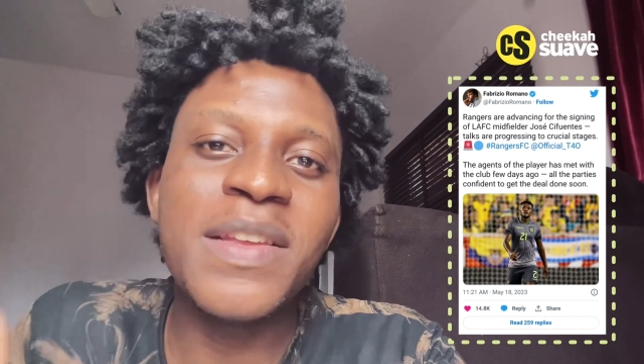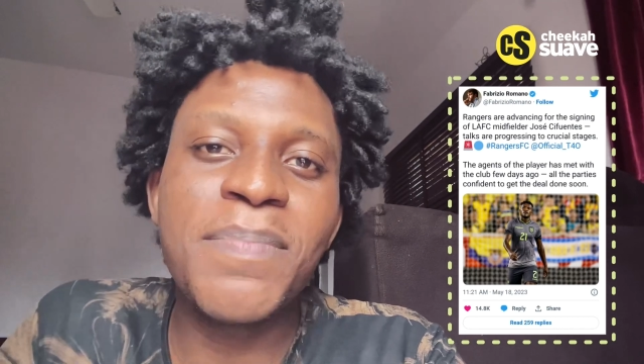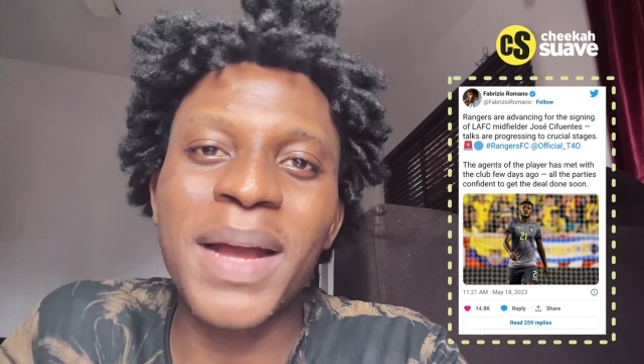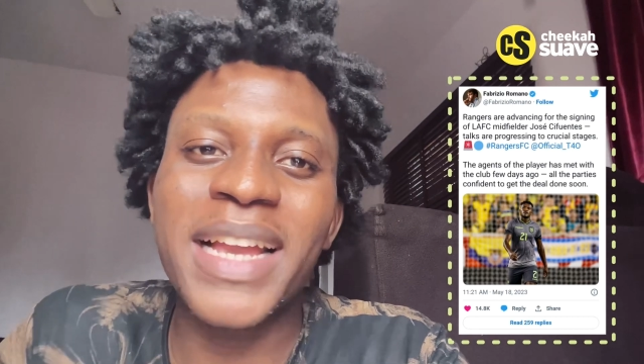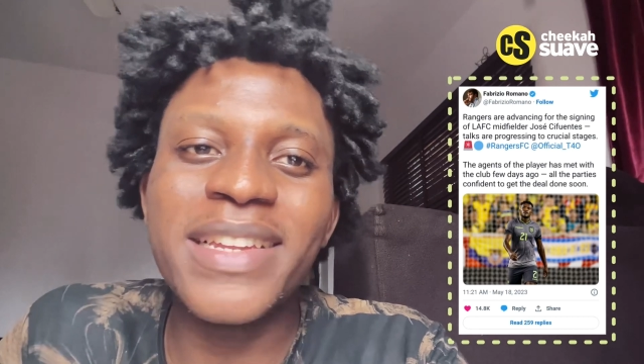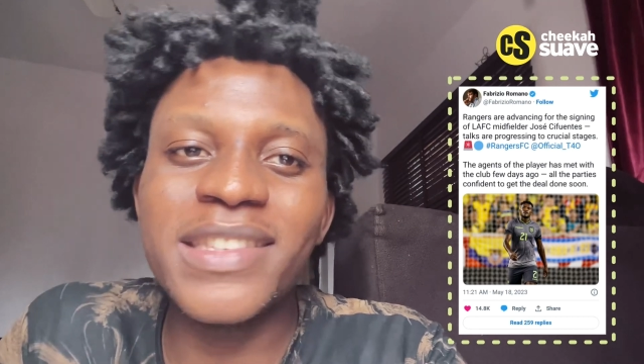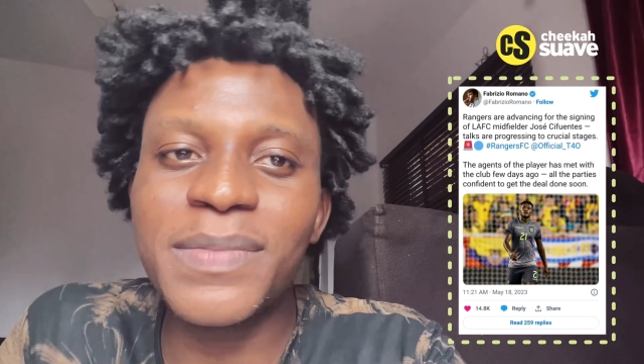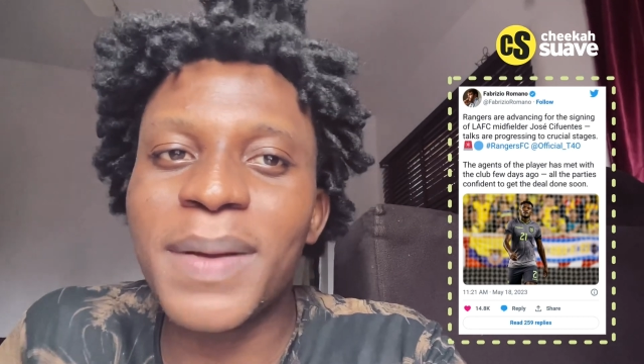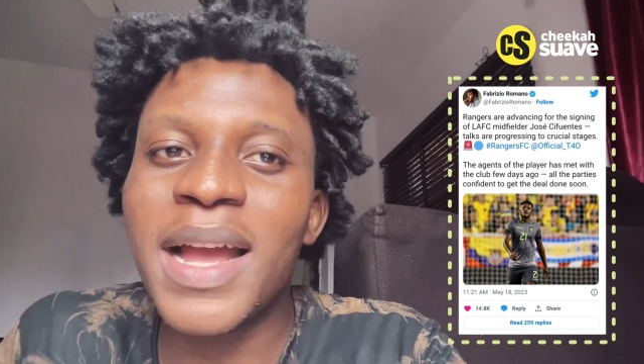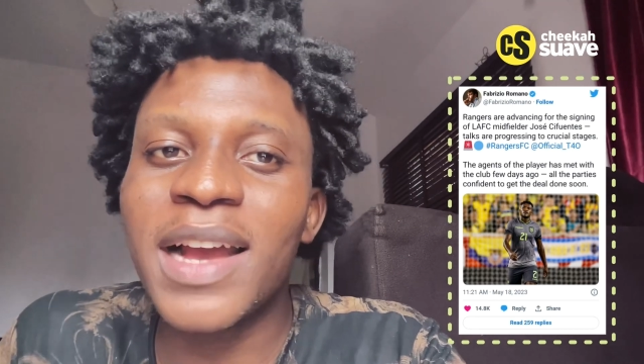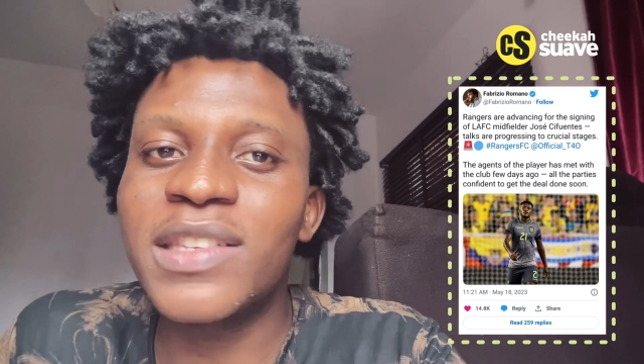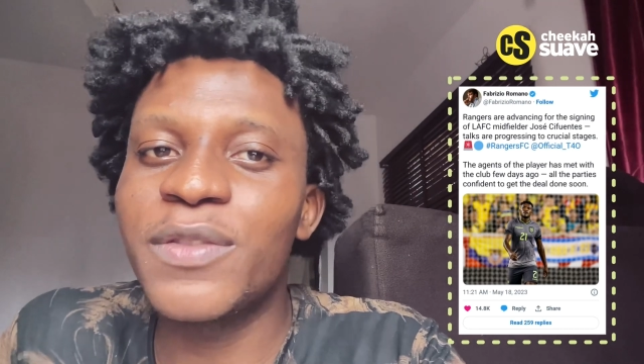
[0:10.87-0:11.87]
packing his
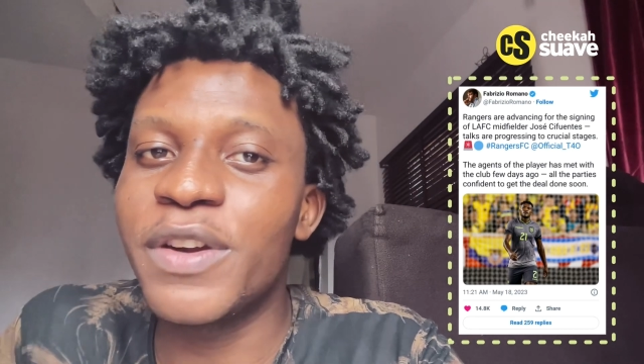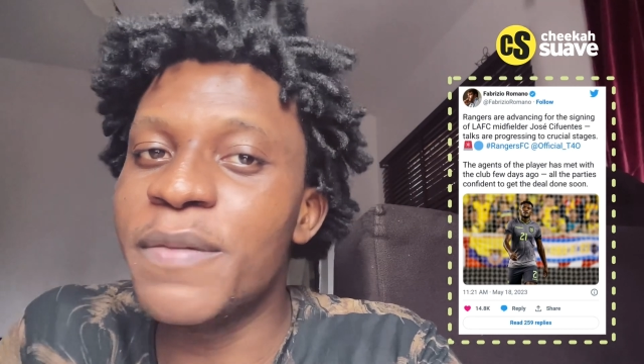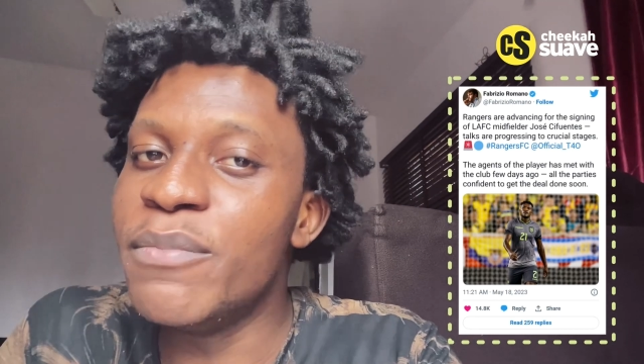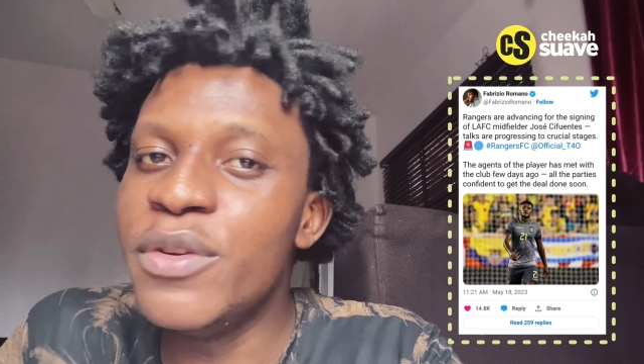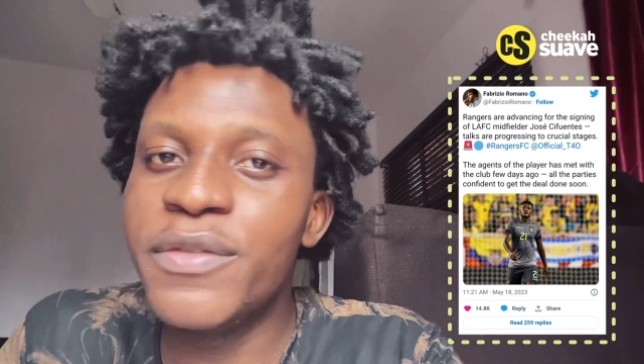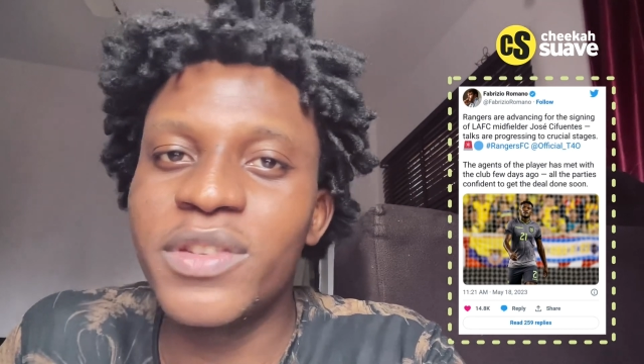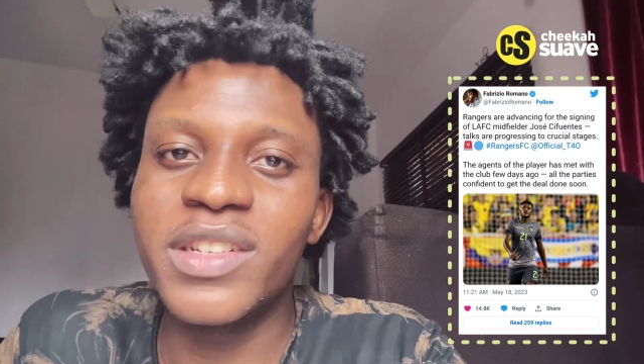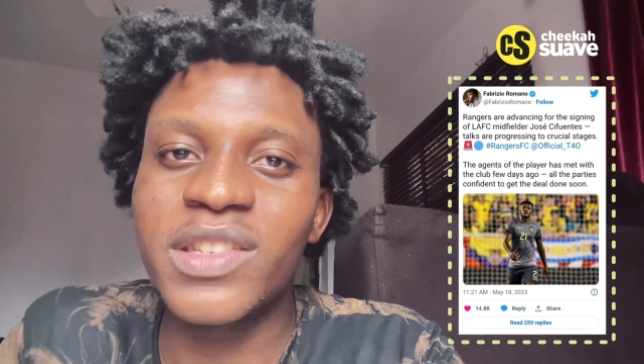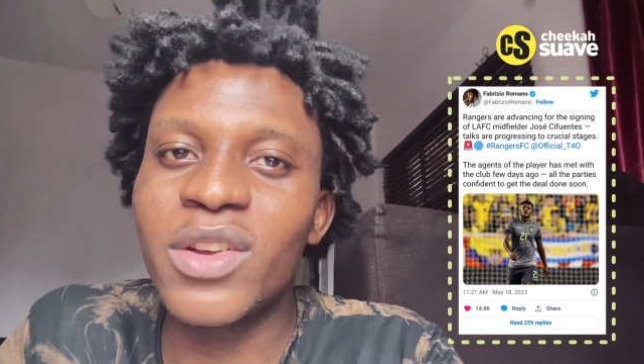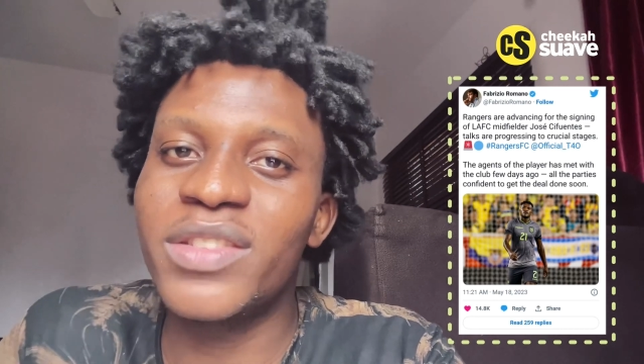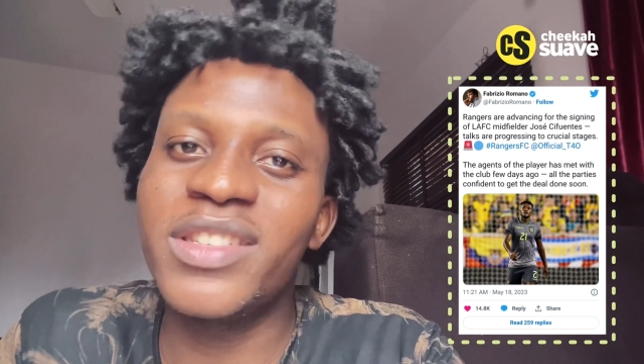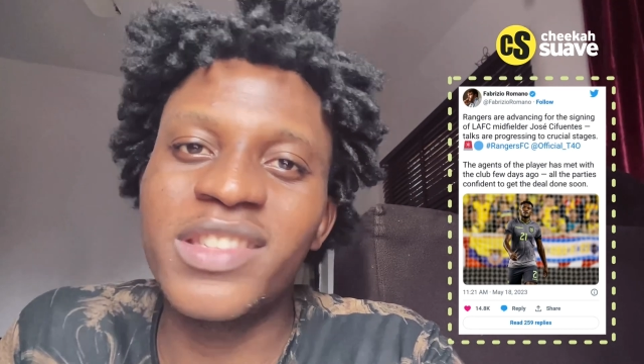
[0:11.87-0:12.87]
bags for a move to the
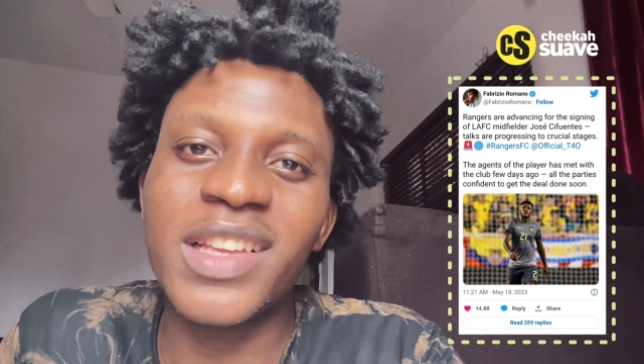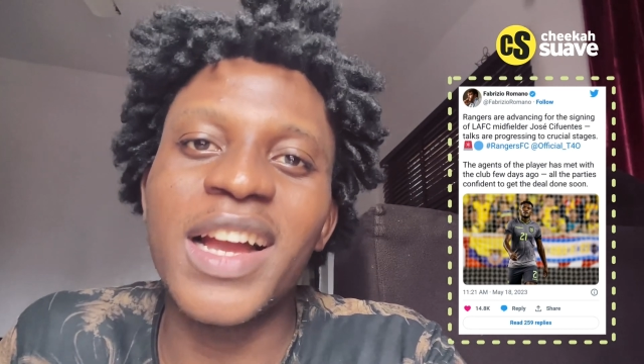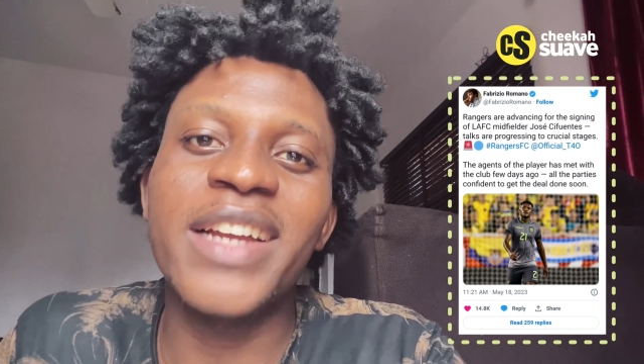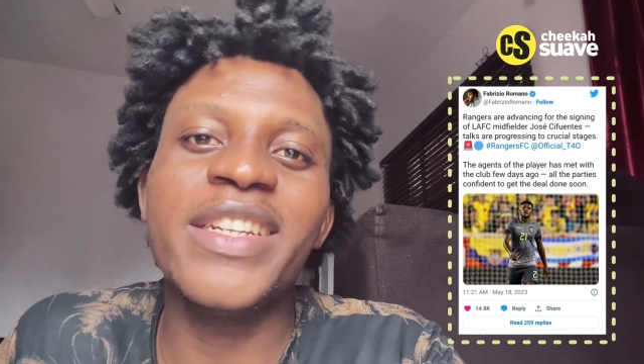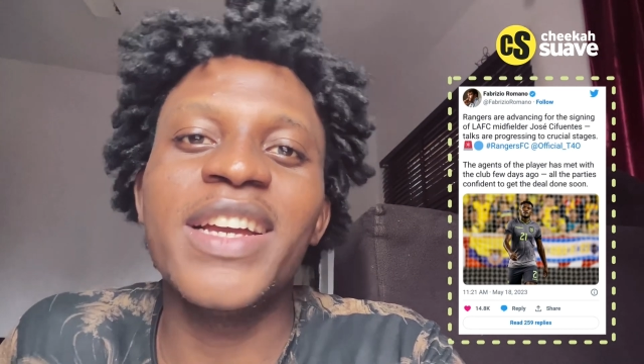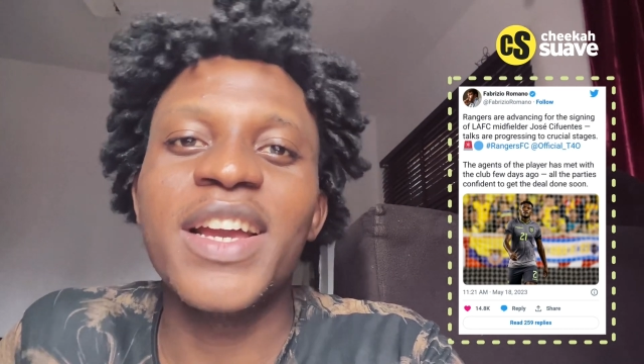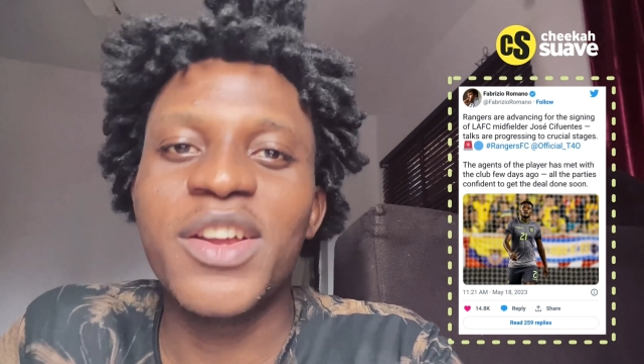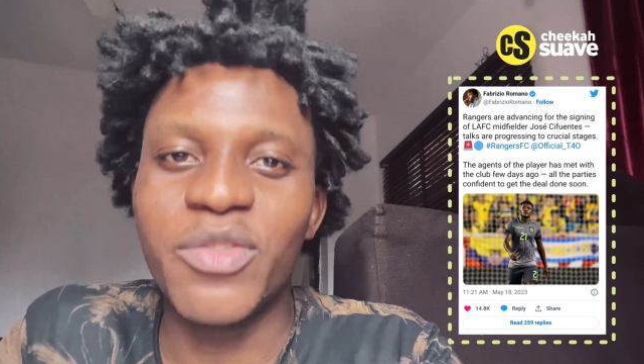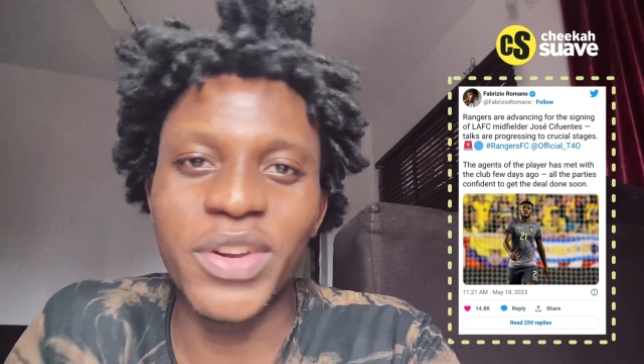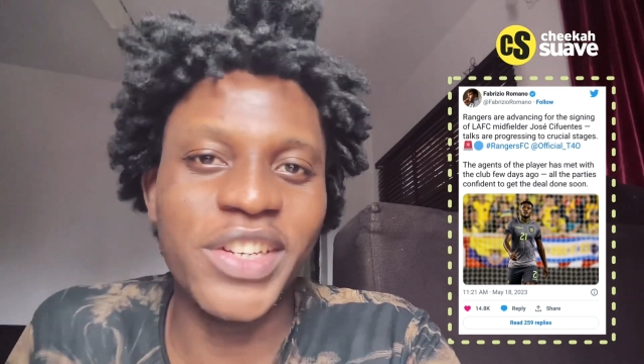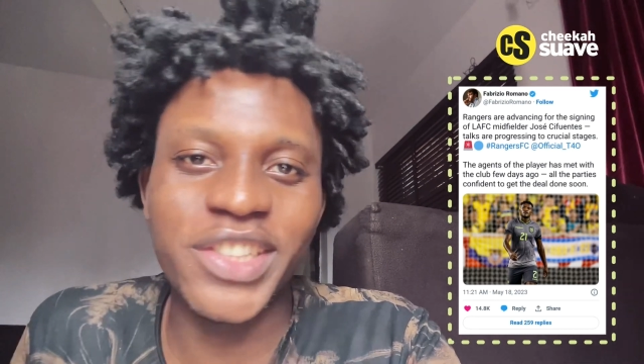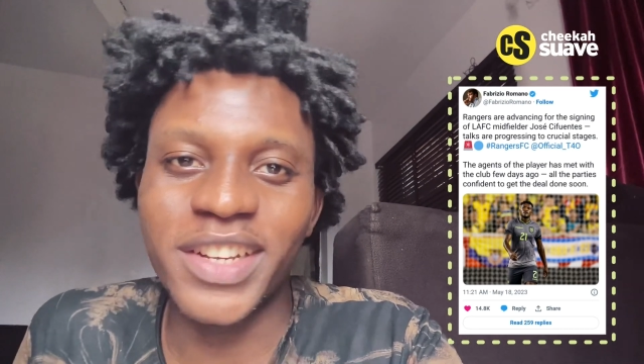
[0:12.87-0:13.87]
Scottish side,
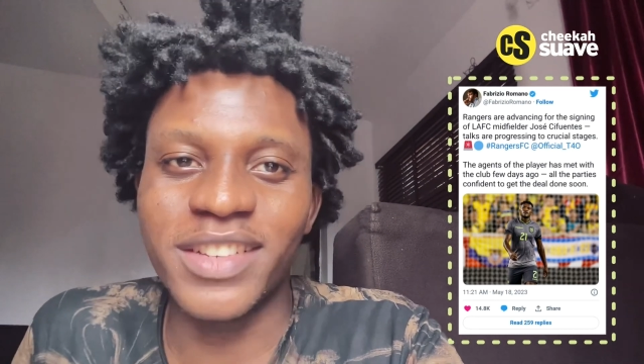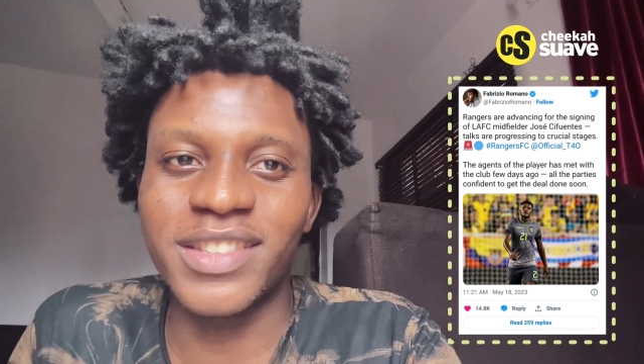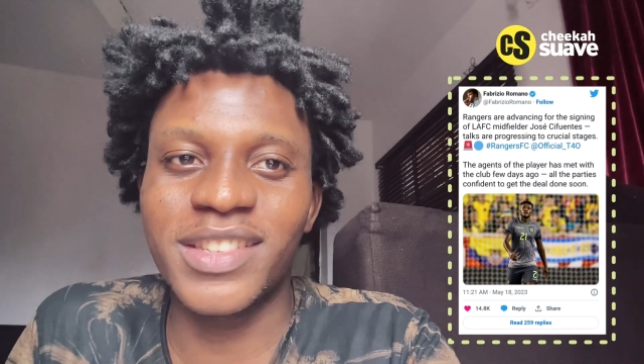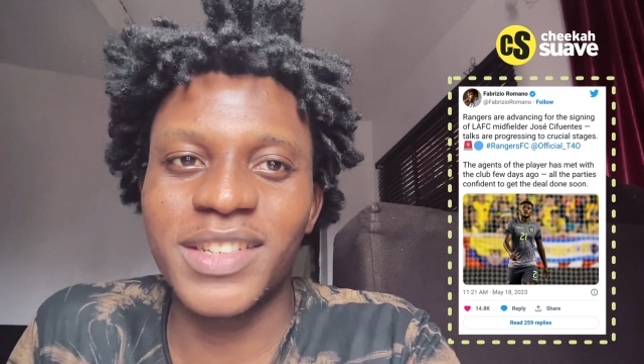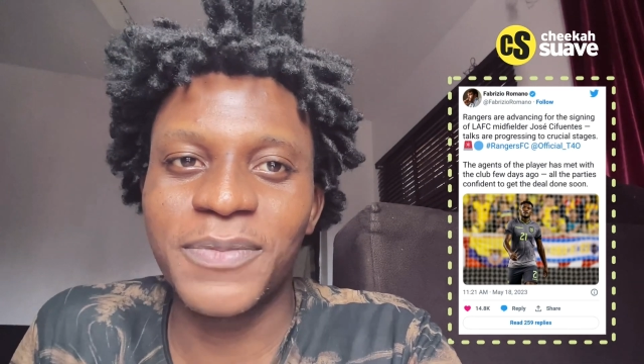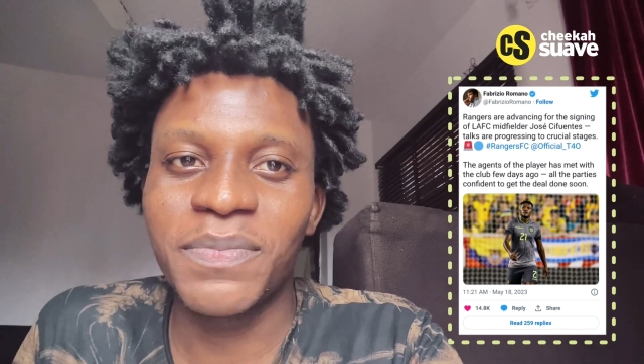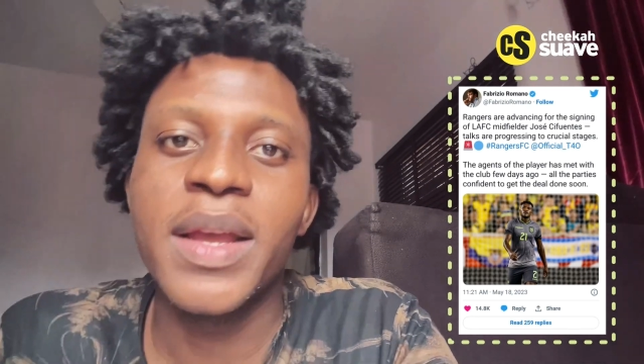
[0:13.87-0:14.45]
Rangers.